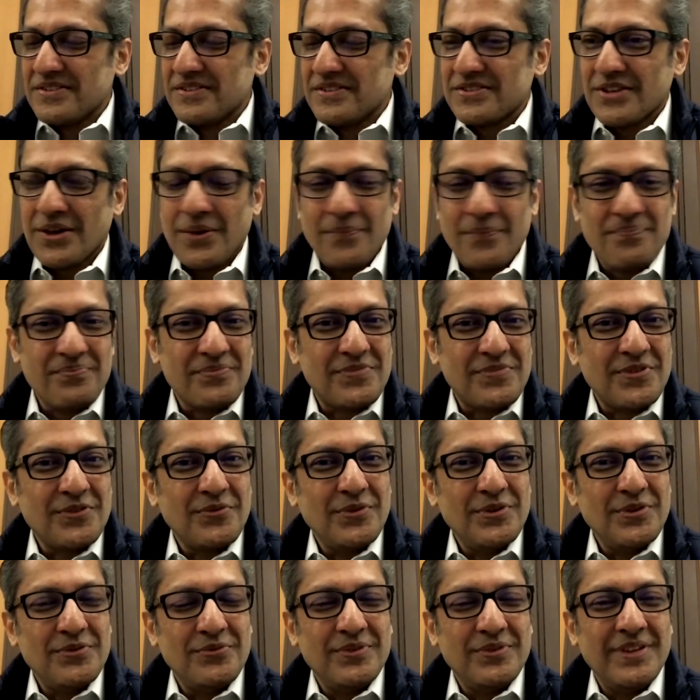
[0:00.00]
So
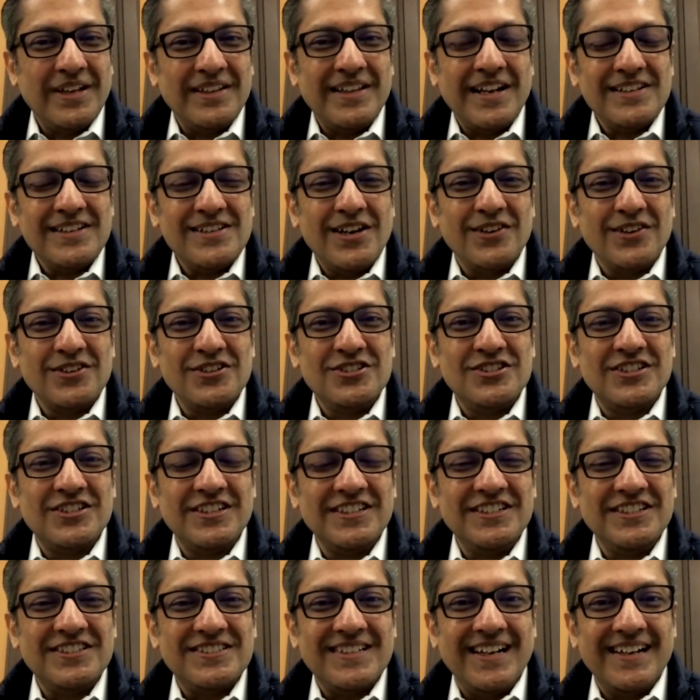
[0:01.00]
that's how the
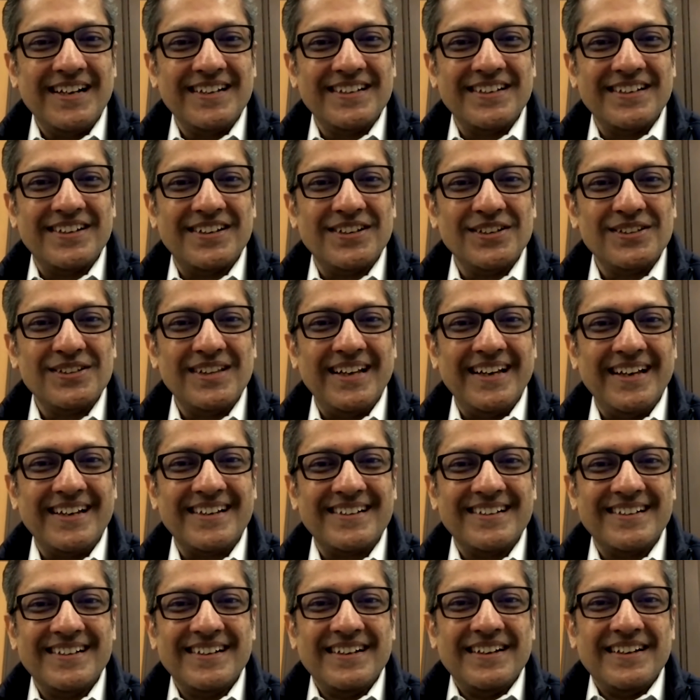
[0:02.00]
journey started.
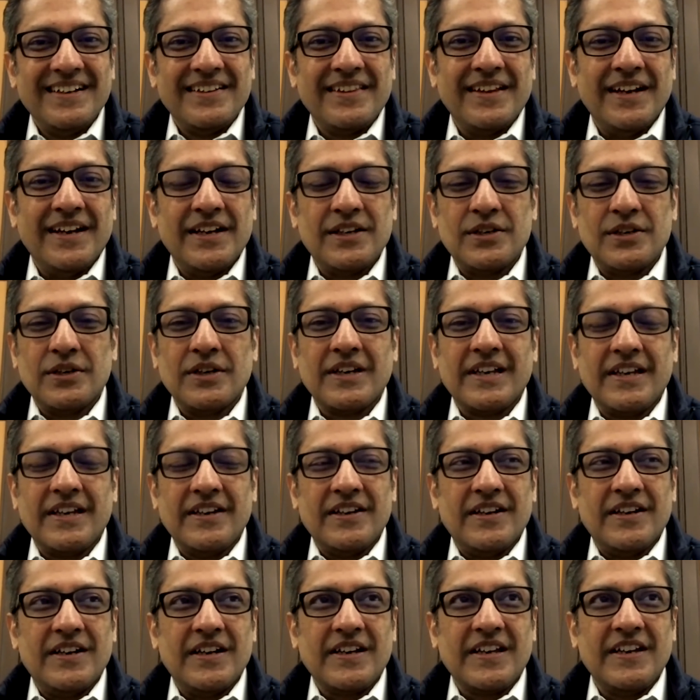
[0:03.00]
Like that,
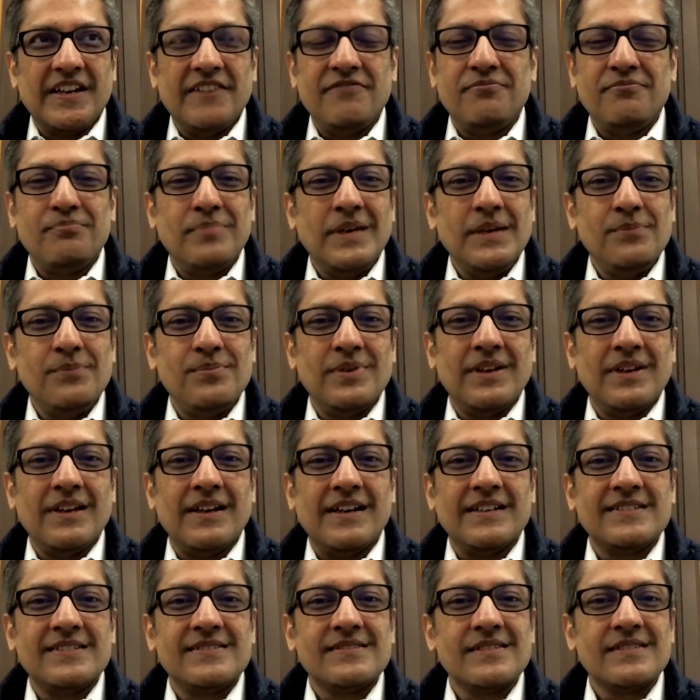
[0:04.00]
give
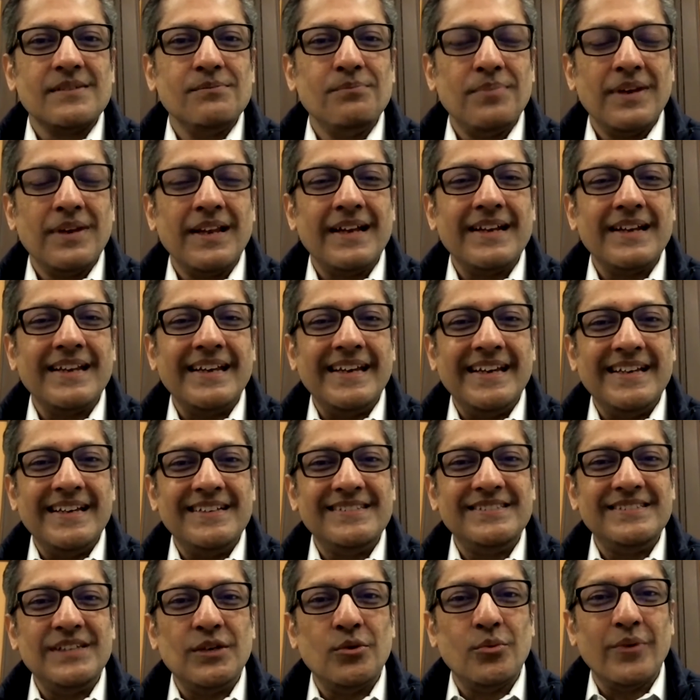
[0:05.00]
people a simple and
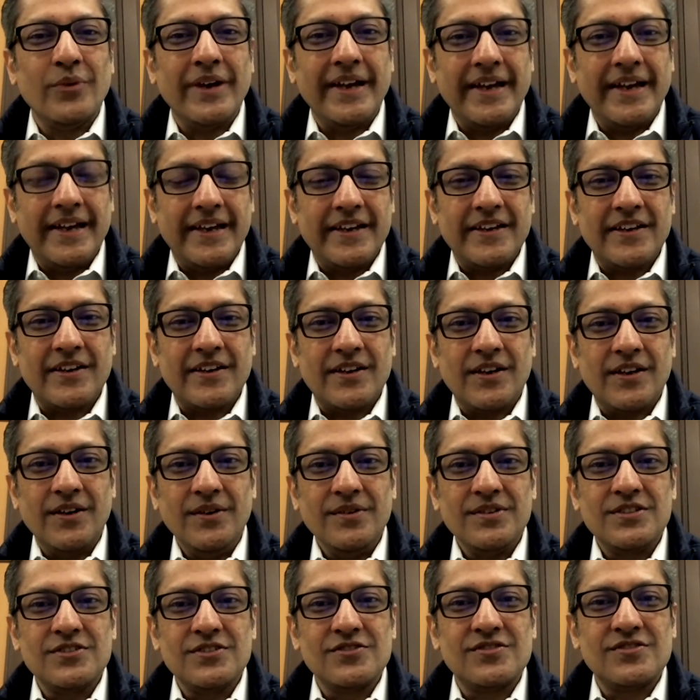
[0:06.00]
easy way,
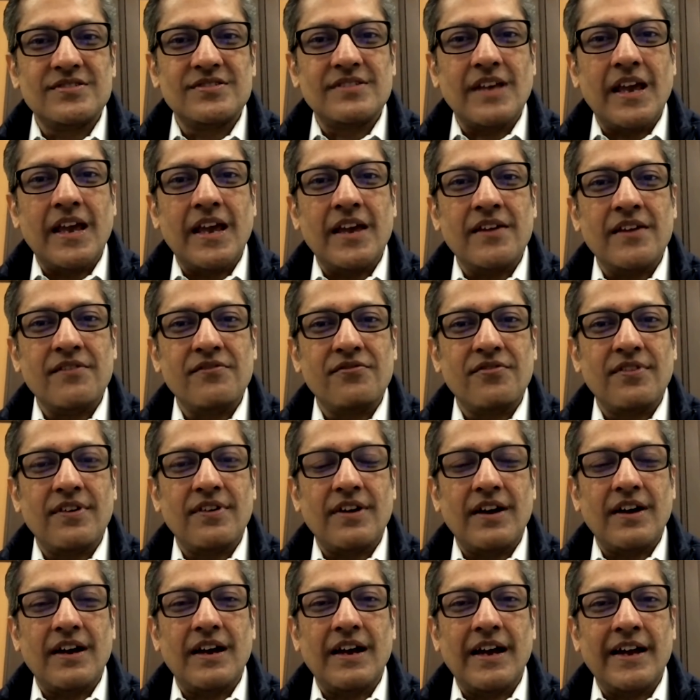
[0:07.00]
to save
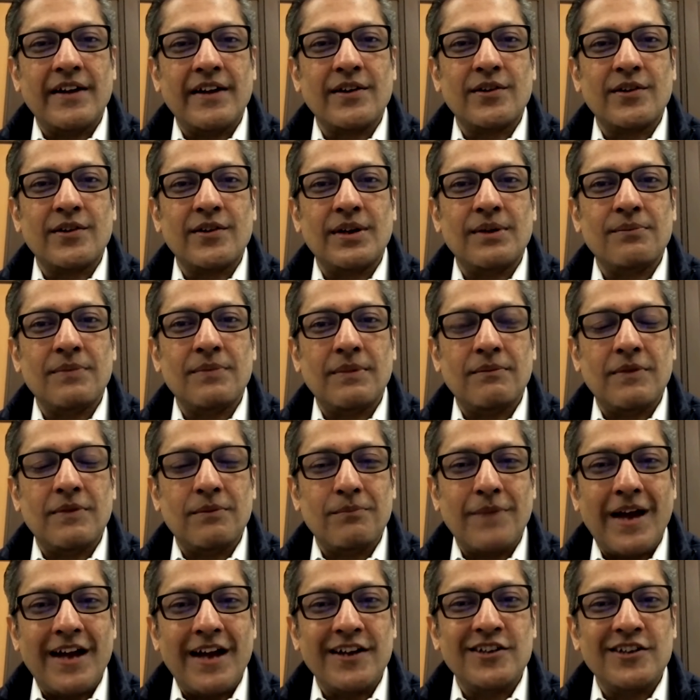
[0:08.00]
and
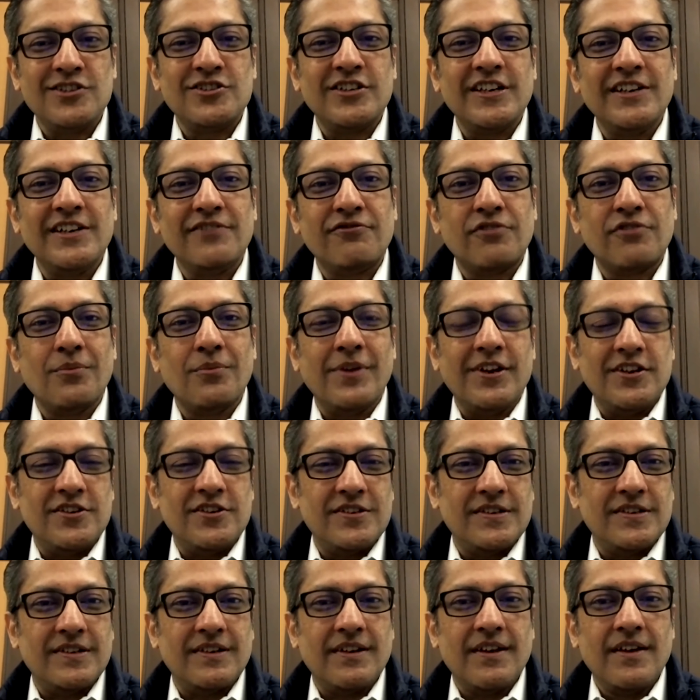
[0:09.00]
manage
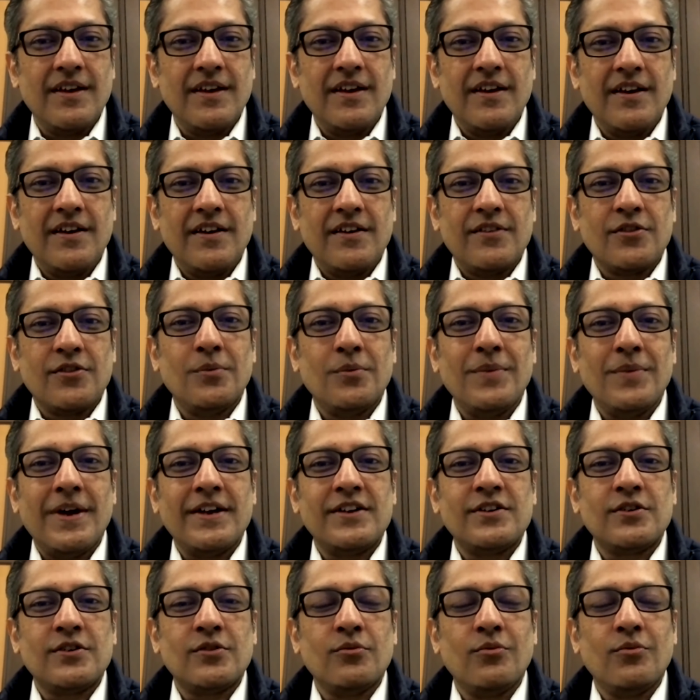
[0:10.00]
information, no
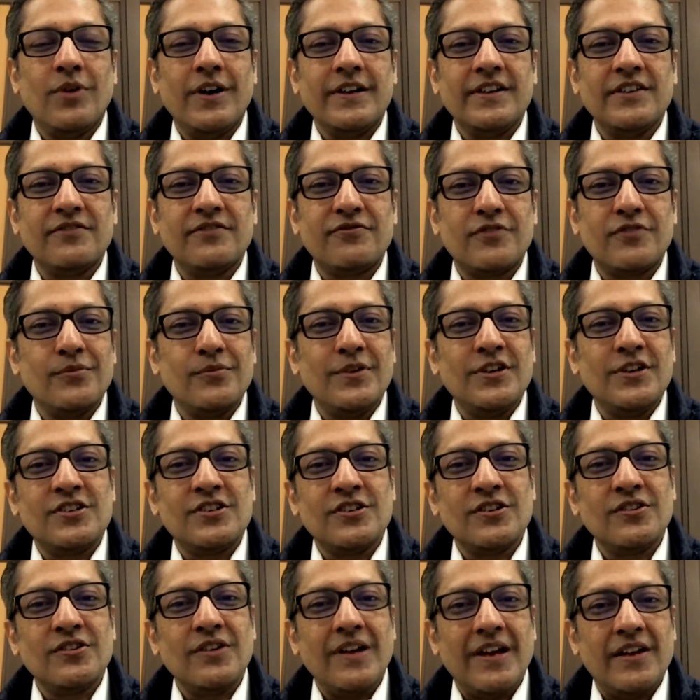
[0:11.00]
matter what
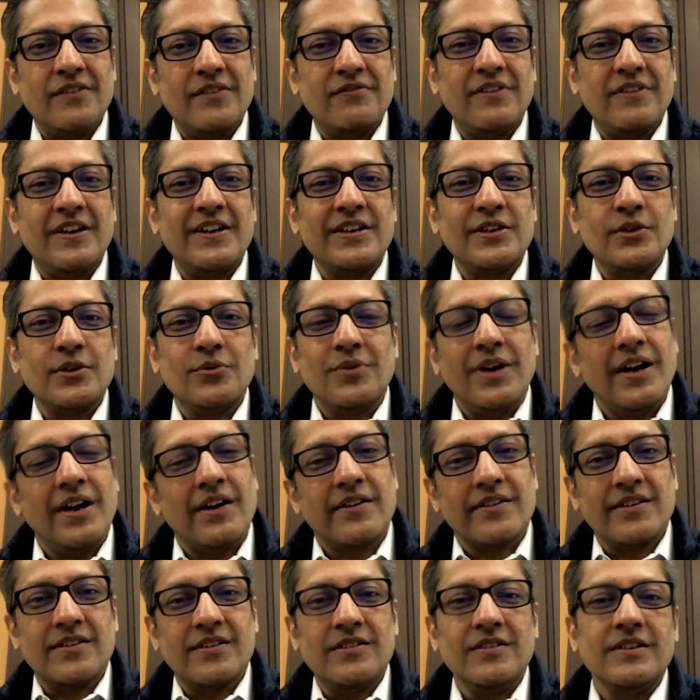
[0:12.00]
information and where you
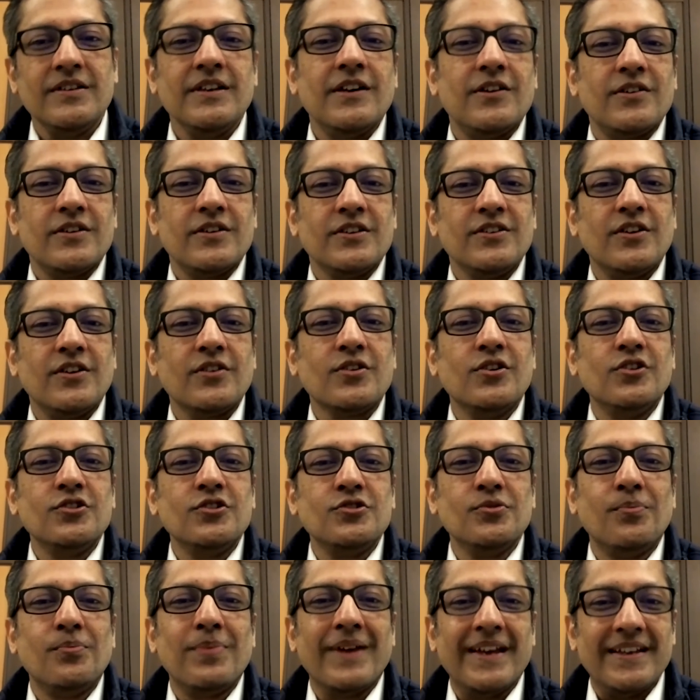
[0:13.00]
are. Your
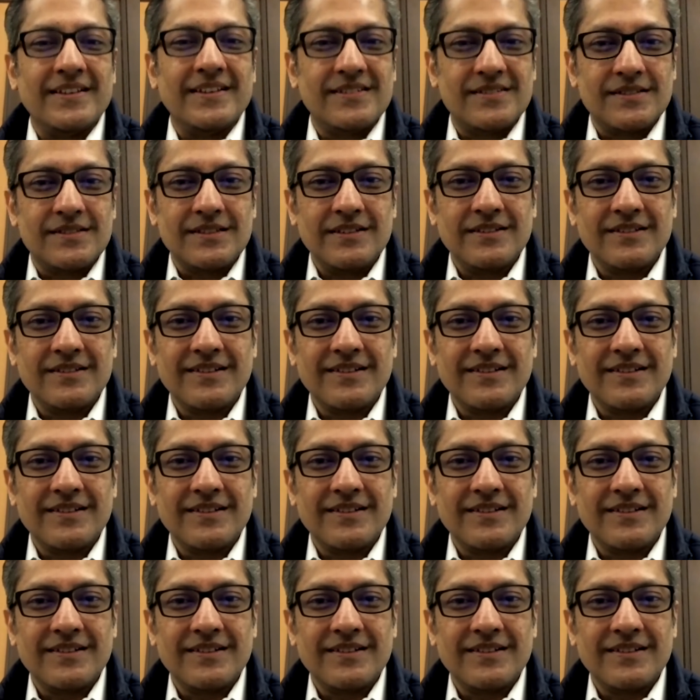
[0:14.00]
go-to place.